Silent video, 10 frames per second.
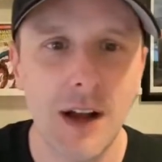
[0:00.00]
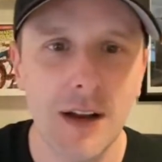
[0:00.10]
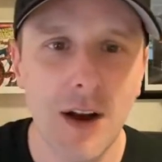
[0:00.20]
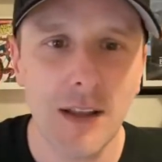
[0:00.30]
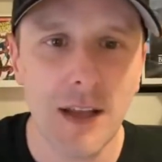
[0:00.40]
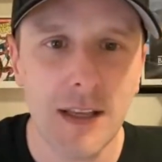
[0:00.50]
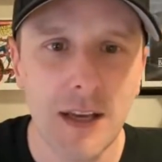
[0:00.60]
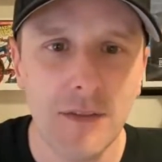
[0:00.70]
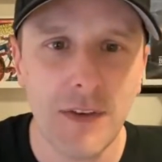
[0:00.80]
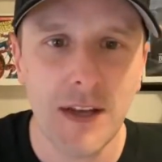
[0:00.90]
uh, got
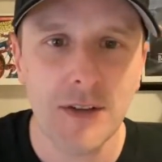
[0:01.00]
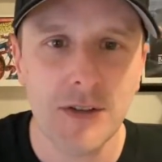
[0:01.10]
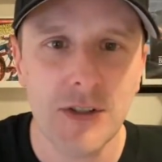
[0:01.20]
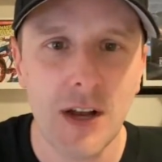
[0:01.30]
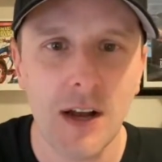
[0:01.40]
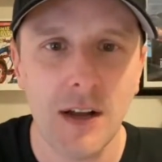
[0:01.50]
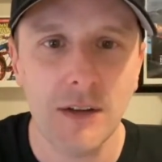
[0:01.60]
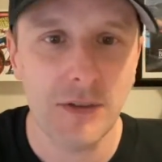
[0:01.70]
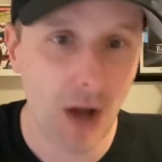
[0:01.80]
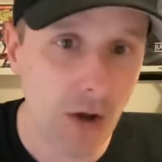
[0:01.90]
lucky on Vader's
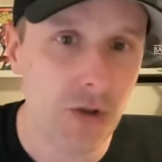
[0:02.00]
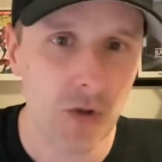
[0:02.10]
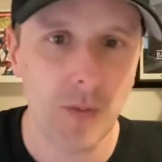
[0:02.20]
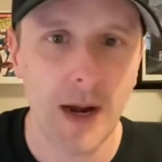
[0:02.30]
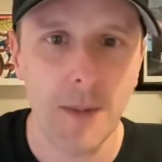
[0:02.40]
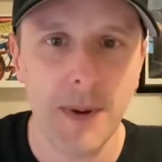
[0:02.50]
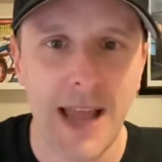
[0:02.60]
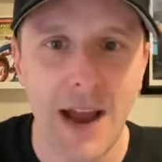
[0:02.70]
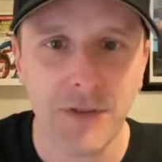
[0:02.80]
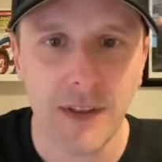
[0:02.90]
uh, ultra rare,
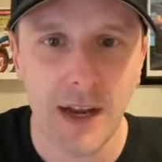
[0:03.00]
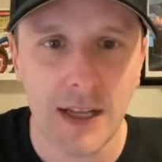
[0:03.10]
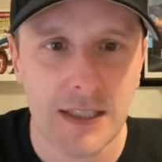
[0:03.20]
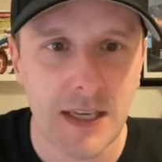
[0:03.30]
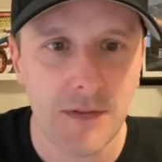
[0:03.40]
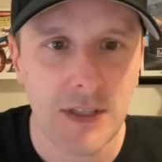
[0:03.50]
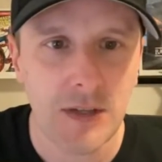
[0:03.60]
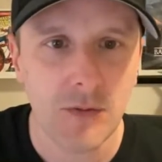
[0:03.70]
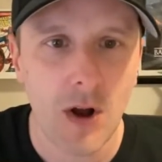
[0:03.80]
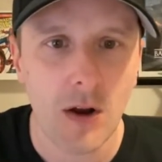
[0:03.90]
but after that, I got
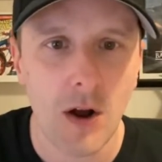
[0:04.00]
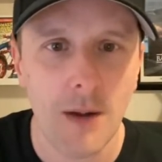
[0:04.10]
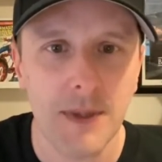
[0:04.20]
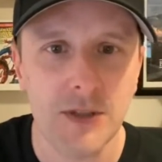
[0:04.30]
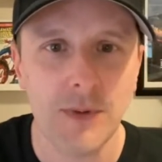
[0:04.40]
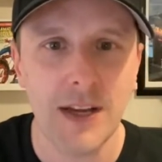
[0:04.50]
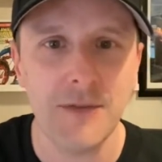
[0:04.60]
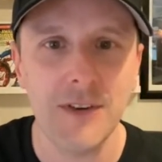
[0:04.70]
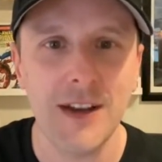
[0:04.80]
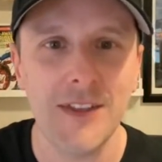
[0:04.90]
17 raw commons ready
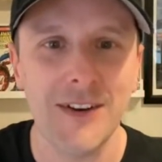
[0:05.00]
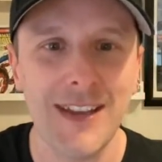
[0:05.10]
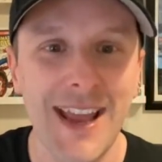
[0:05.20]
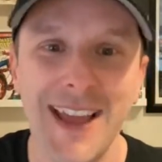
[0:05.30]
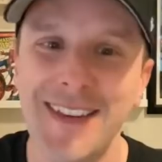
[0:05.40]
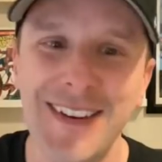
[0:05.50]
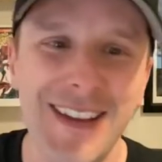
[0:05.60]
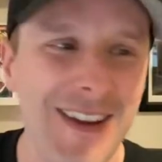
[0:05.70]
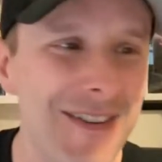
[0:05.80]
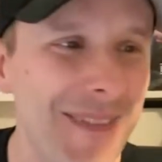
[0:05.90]
for another. Yeah, there
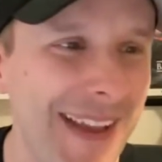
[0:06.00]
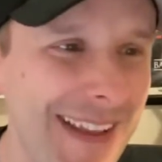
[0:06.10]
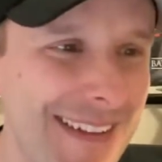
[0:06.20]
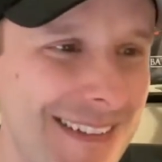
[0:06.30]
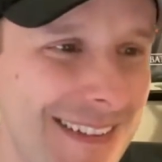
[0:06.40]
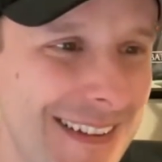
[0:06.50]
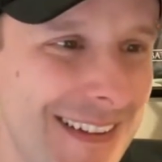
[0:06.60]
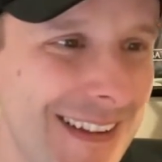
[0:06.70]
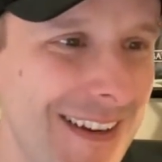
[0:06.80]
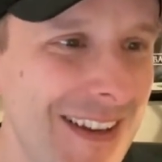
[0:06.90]
you go, man.
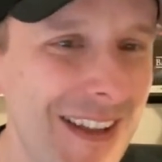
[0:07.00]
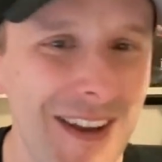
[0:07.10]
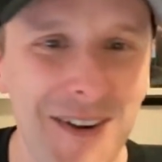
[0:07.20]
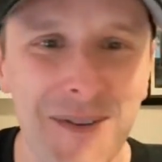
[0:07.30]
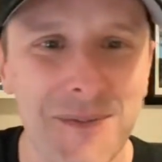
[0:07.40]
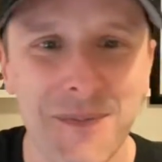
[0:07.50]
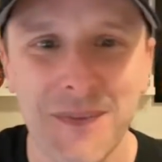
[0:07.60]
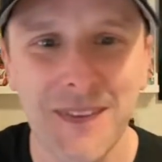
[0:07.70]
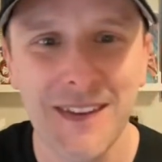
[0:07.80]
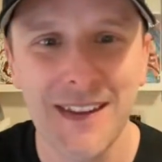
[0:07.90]
There you go.
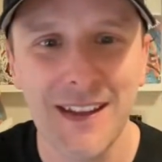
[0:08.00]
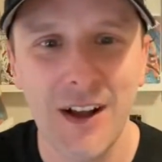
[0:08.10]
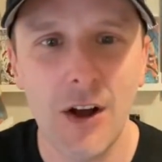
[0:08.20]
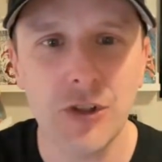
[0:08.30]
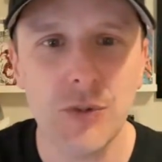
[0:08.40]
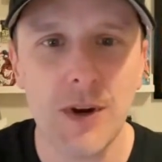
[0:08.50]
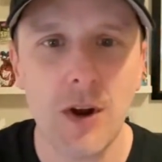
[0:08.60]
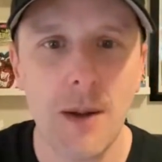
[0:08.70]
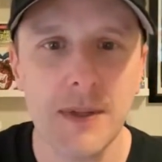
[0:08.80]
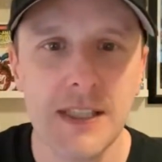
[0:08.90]
Ultra rare
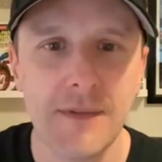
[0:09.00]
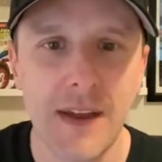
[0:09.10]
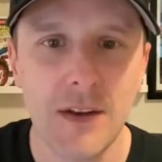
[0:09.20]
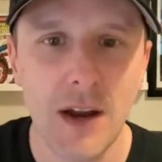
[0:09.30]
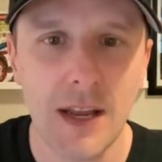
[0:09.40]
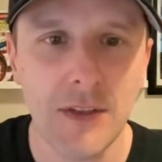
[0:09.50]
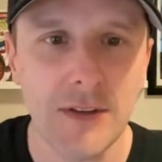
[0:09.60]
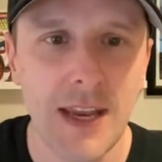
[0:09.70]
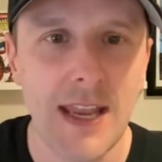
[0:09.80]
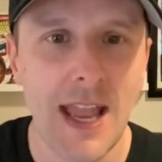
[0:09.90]
comics have had not had
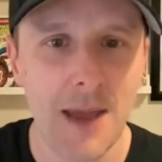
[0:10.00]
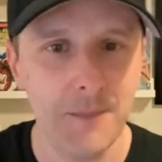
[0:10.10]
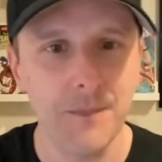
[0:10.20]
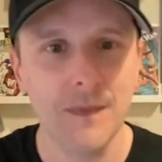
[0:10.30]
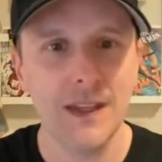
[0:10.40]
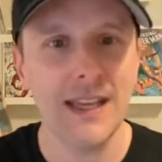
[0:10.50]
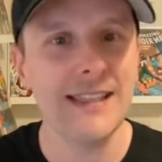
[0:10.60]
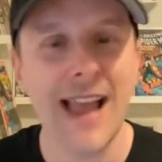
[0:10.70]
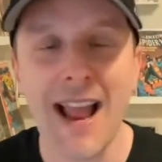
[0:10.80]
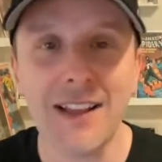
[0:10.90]
their day yet.
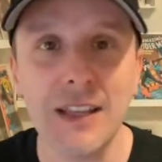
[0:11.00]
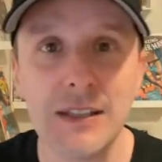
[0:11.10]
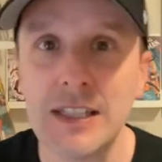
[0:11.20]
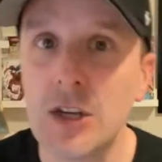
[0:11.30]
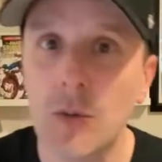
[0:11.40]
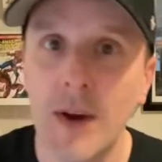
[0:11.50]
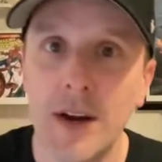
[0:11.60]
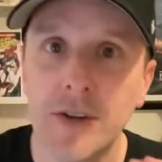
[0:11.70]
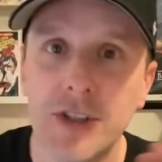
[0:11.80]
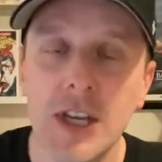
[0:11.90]
Exactly. Secret
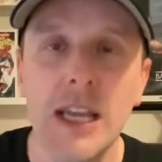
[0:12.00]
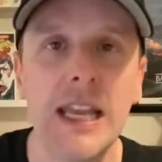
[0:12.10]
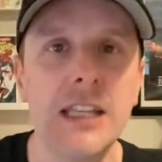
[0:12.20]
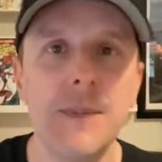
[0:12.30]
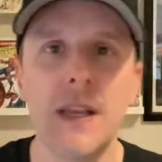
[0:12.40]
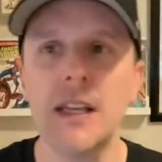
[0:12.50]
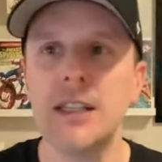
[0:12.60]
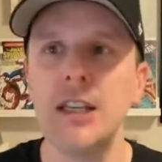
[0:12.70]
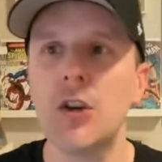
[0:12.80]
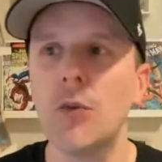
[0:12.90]
rares, it's
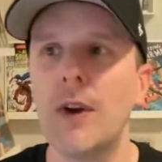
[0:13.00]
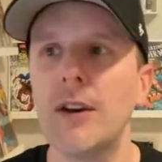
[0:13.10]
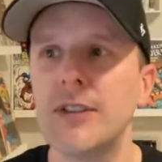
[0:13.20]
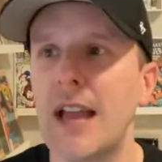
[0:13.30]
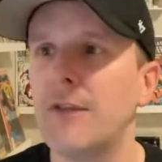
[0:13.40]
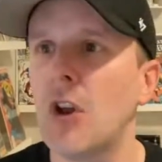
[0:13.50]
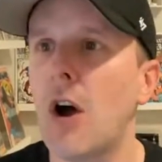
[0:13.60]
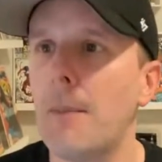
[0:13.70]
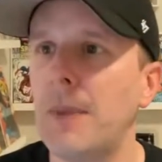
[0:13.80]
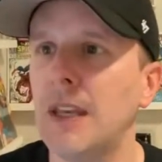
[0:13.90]
because secret rares have
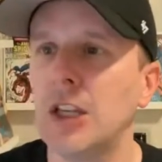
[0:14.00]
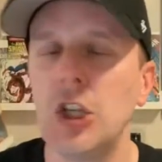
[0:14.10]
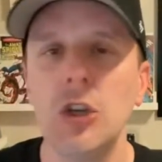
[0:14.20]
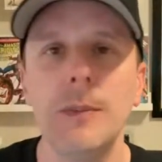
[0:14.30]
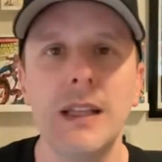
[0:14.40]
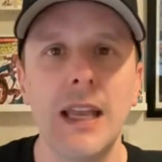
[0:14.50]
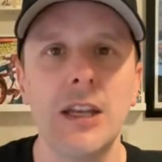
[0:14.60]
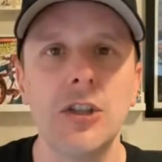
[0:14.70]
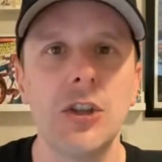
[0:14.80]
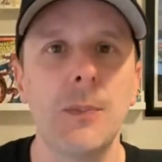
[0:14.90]
not been
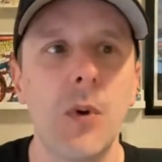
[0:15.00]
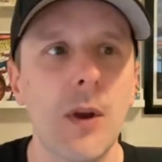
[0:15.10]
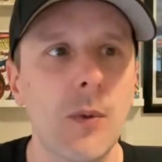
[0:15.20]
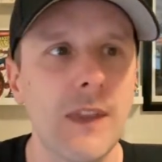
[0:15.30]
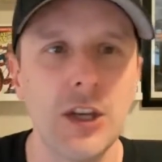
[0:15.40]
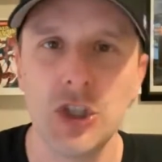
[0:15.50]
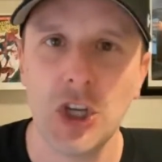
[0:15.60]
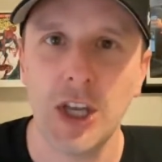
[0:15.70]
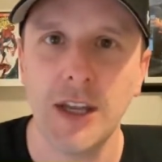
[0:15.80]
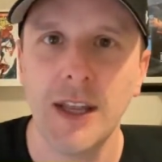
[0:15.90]
accumulated to the point where they
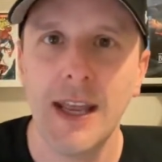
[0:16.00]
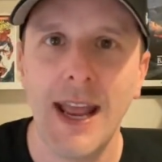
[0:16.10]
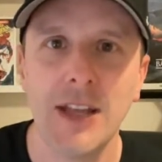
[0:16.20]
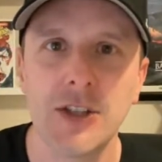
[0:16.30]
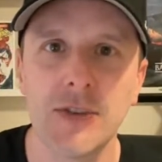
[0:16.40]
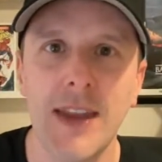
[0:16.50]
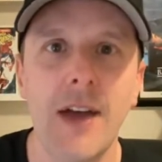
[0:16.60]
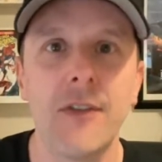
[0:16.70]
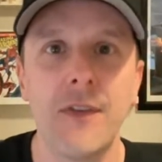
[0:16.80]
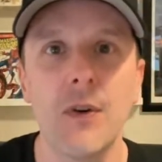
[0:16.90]
should. And so
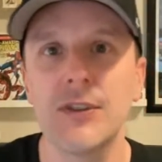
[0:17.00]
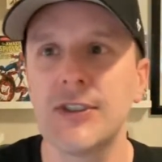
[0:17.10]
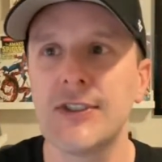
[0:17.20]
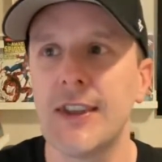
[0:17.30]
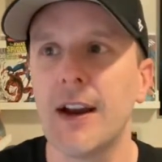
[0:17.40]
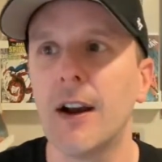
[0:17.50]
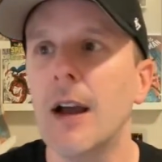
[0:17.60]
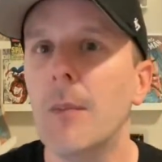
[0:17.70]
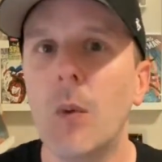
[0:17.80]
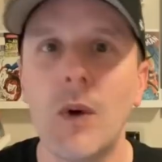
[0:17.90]
now the focus is
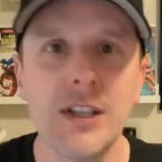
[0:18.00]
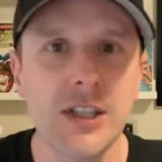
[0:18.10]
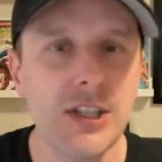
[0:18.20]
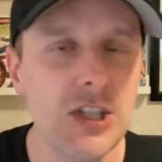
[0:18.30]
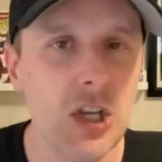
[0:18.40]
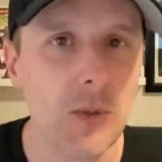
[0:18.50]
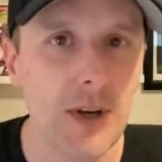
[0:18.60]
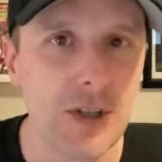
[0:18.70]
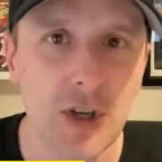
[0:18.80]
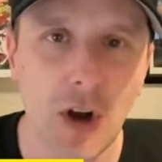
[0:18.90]
there. But once the secret
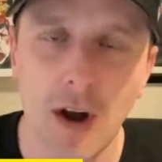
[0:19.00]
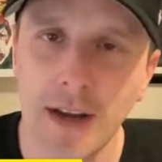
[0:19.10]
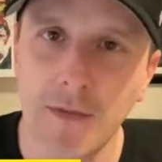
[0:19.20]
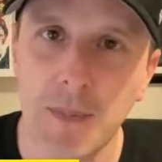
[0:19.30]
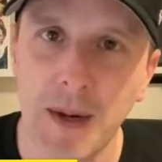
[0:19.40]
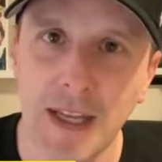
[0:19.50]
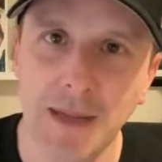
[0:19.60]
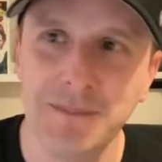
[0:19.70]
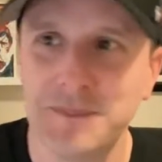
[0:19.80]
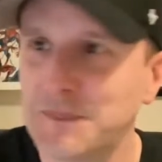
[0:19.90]
rares are gone,
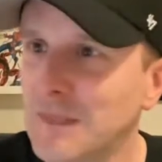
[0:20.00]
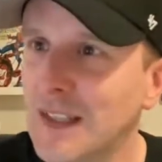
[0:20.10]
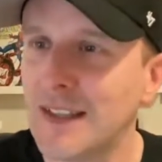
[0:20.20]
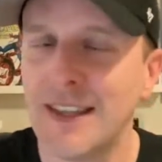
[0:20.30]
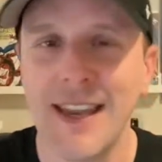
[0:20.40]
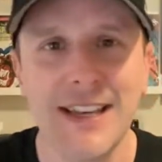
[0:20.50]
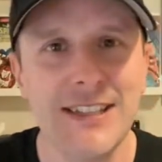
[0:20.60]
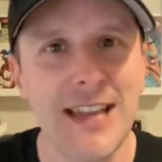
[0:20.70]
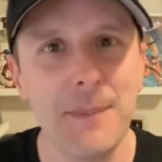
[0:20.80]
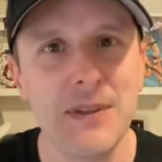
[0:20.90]
everybody, the
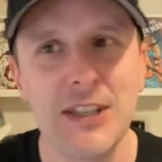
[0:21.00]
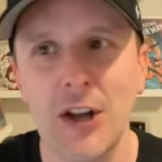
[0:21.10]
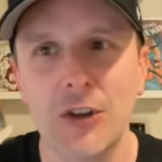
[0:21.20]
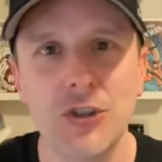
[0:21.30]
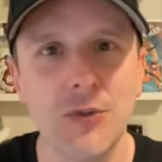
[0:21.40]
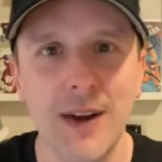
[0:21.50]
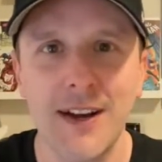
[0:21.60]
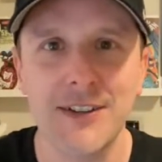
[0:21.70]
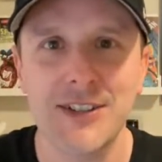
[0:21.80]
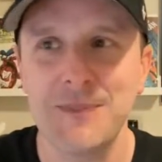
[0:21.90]
next step is the ultra
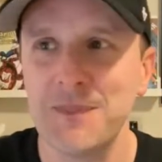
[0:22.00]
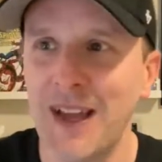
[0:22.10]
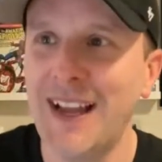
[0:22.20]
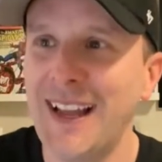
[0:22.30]
rares.